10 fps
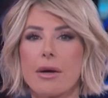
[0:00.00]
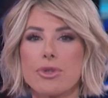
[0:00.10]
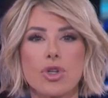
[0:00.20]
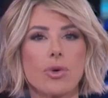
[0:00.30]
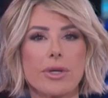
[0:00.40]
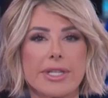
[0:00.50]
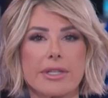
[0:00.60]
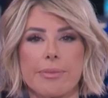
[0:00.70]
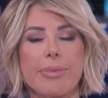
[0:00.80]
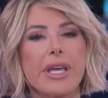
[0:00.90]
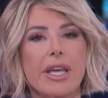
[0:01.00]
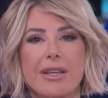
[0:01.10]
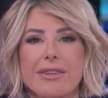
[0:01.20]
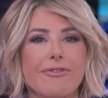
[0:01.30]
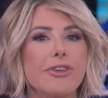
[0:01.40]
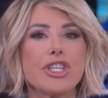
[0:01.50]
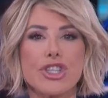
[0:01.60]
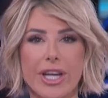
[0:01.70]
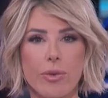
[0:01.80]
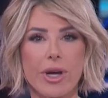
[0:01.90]
tourism, big,
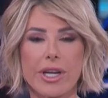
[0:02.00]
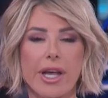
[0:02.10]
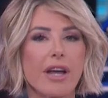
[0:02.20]
fishing, whatnot.